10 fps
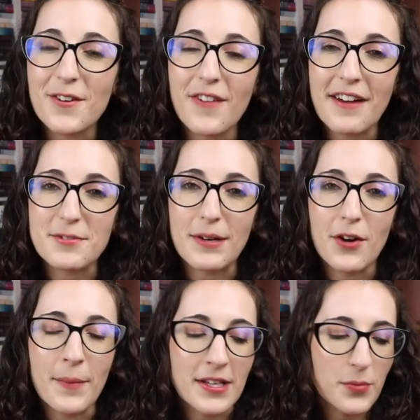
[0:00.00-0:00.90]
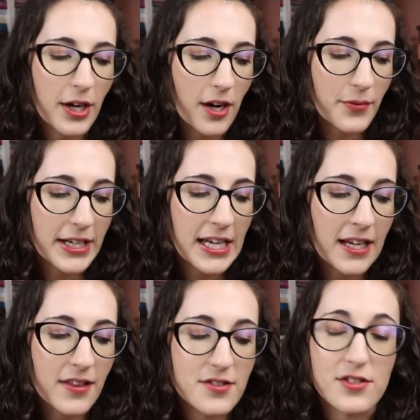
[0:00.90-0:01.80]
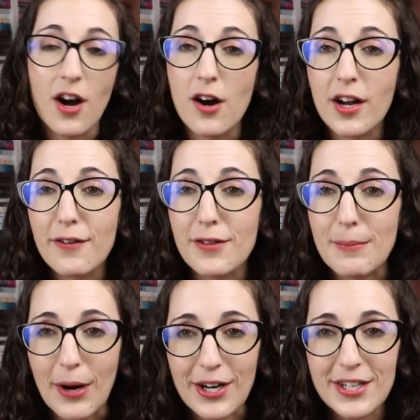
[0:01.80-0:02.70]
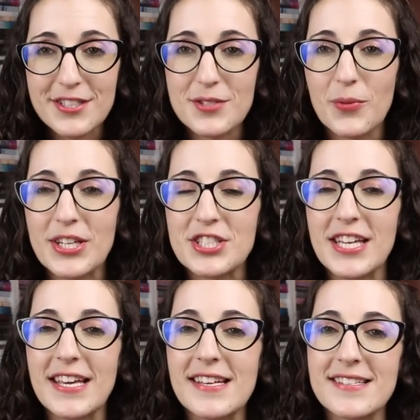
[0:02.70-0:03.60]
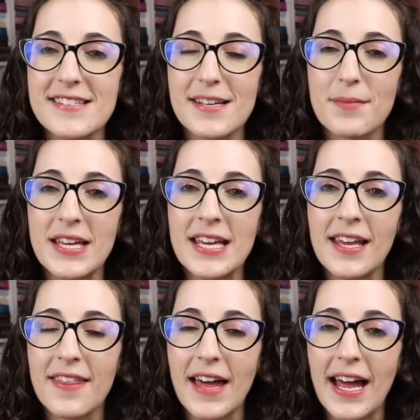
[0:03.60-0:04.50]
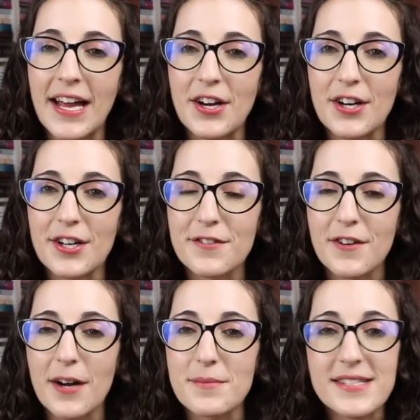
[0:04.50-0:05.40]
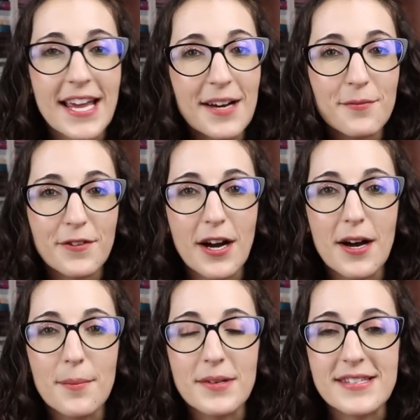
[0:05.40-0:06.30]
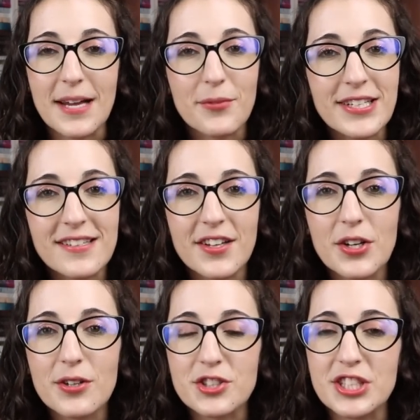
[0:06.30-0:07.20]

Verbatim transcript: For Ravish by Romance we are reading The Song of the Marked which is something that I heard from Sam from Sam Reads a Little.